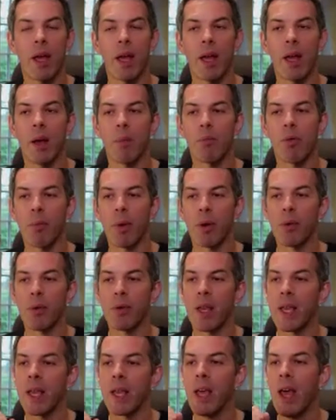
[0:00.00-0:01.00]

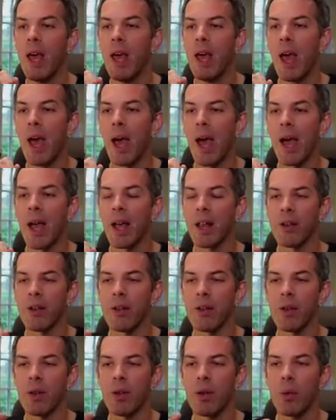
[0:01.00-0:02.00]
promoting,
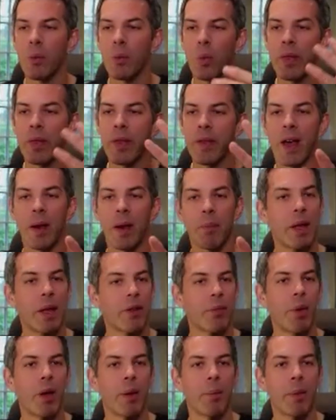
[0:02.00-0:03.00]
and within that
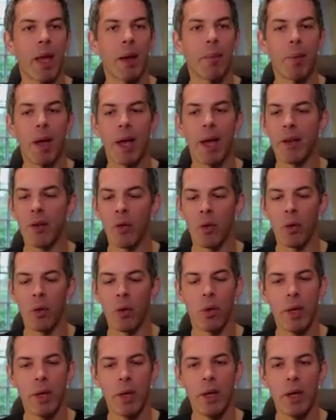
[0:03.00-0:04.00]
pantomime campaign, you're
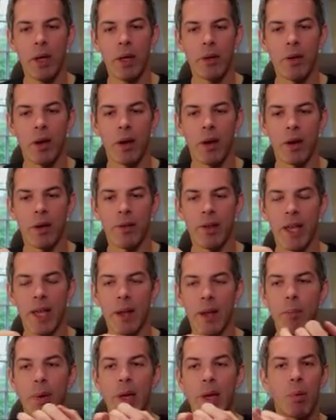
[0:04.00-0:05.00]

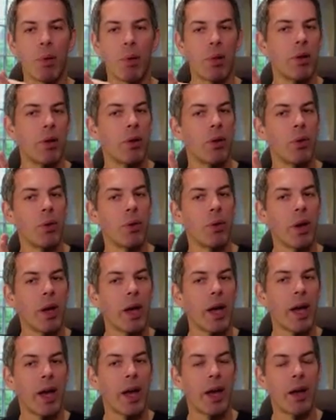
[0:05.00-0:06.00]
targeting people who
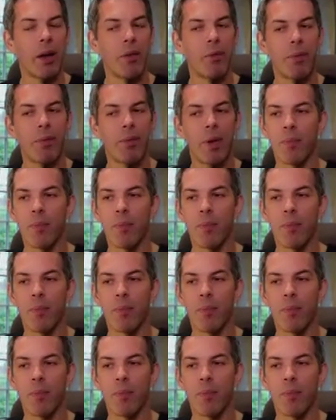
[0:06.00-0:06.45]
have